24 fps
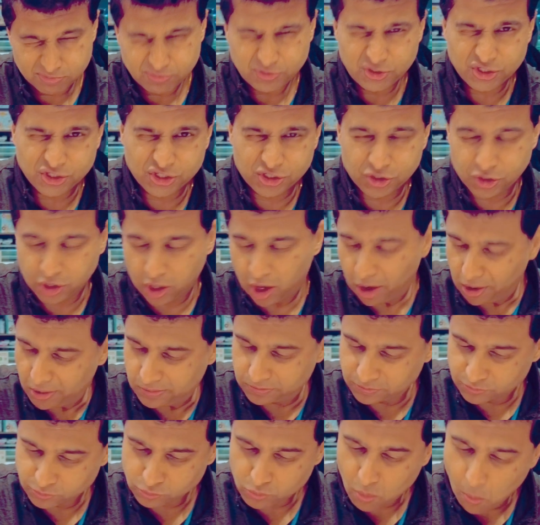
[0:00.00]
Just a thought.
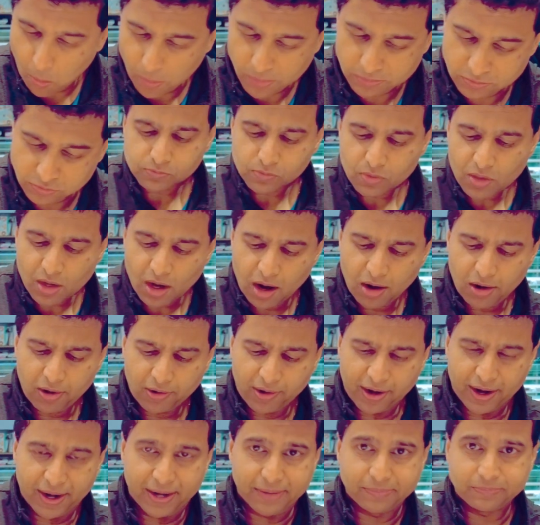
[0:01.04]

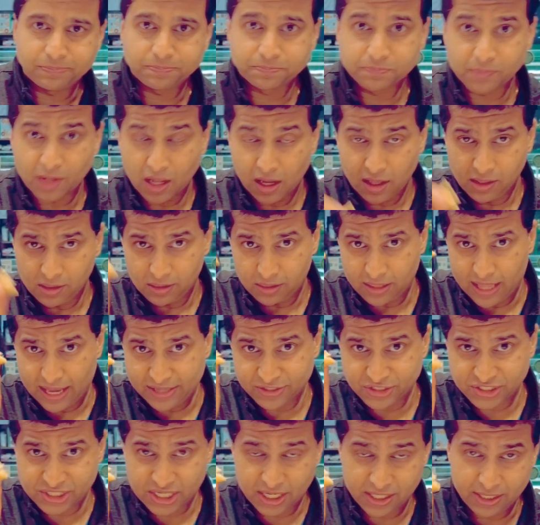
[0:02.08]
All right,
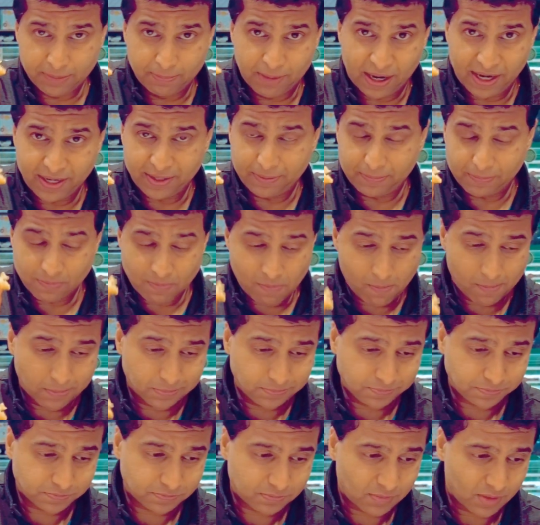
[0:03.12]
last tiny bite,
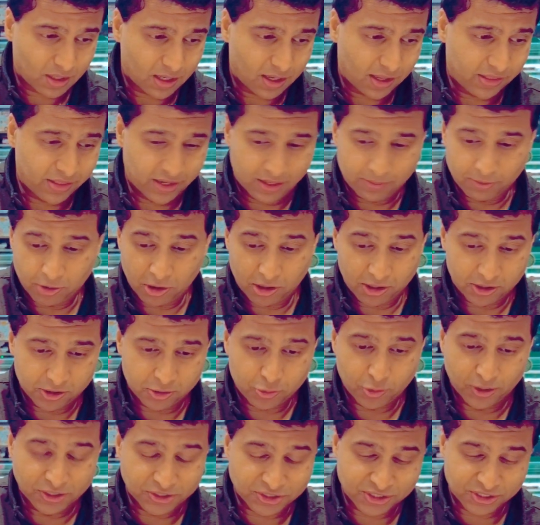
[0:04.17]
and then I'm calling it
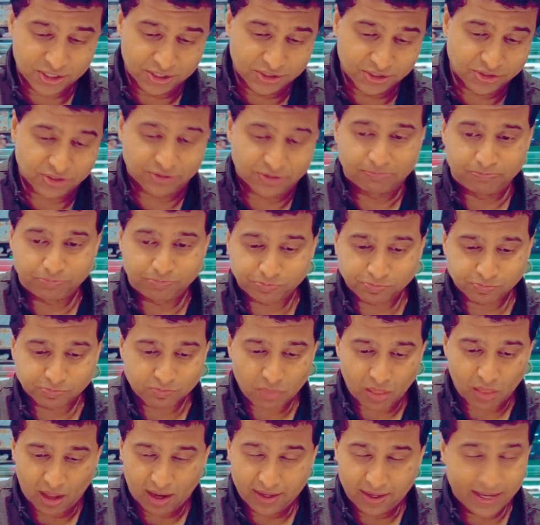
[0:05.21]
quits because,
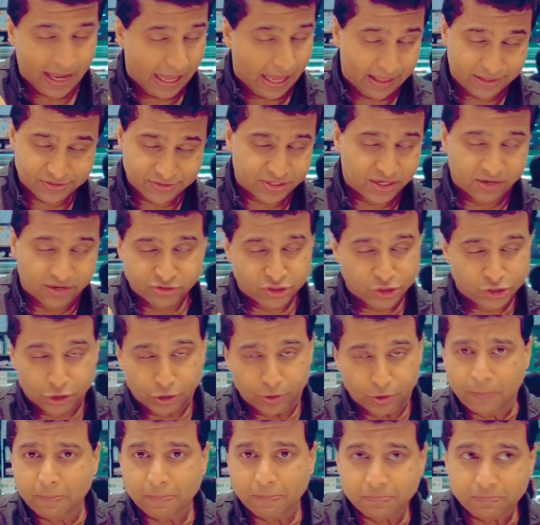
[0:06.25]
yeah, that's enough
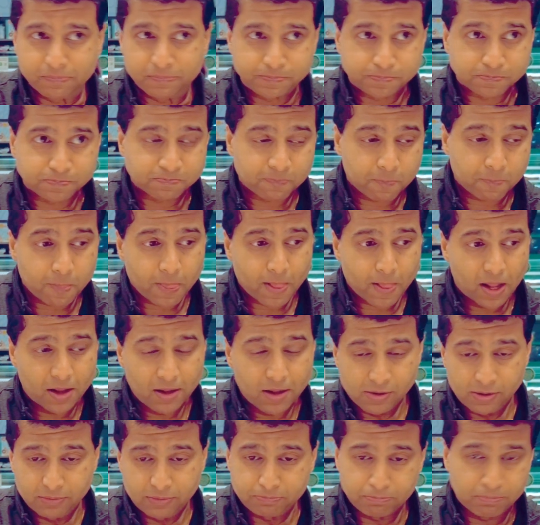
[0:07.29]
sugar,
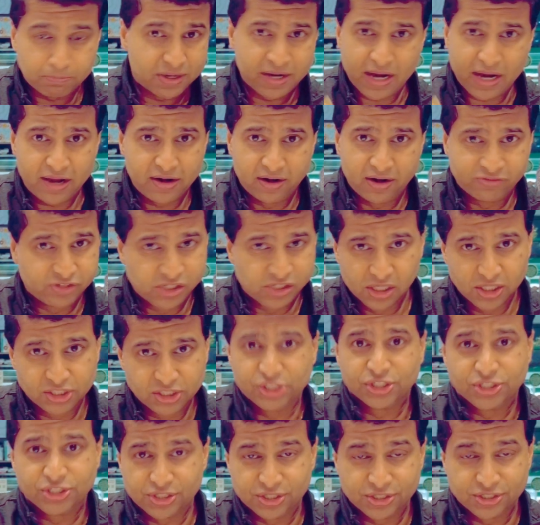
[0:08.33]
but not enough
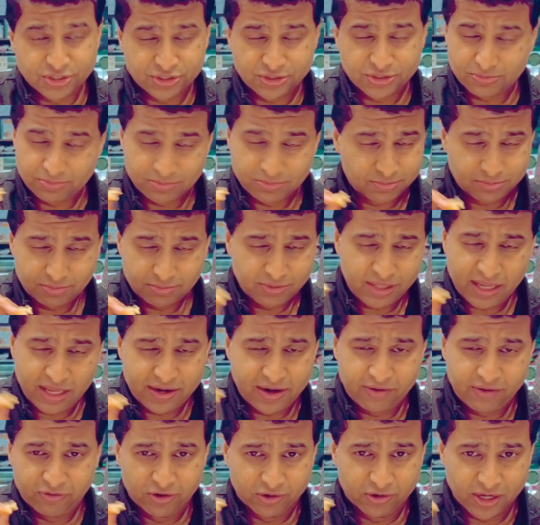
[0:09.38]
deliciousness. That
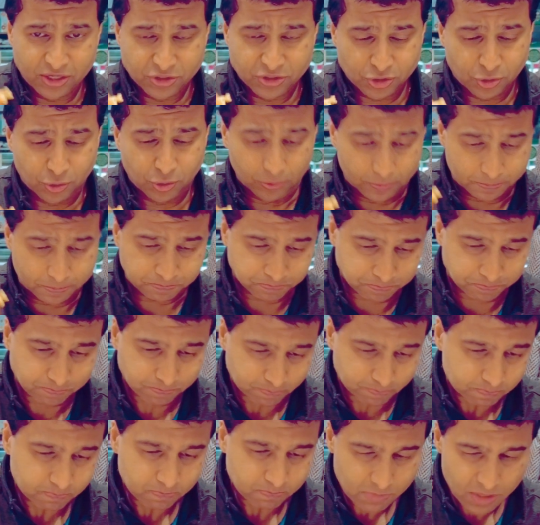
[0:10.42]
never gets old.
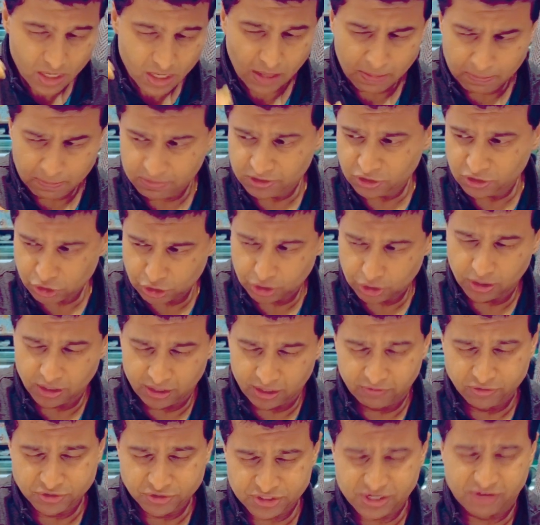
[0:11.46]
But the sugar
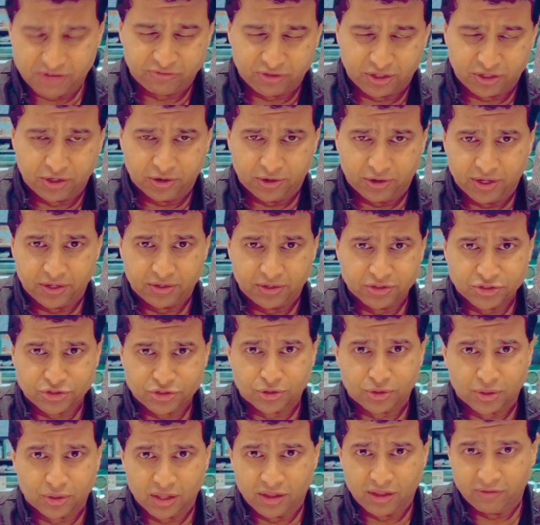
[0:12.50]
levels definitely are hitting a
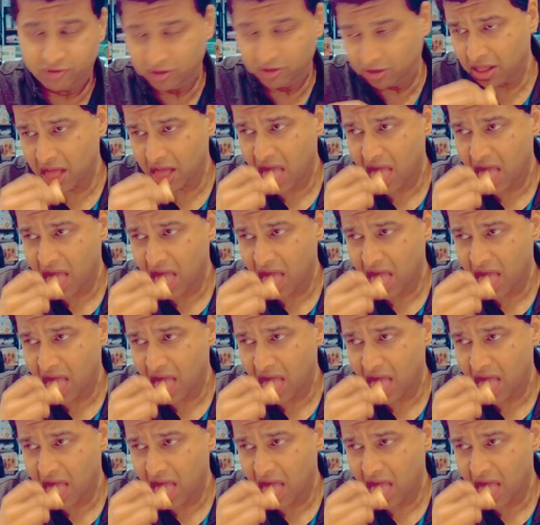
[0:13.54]
certain level.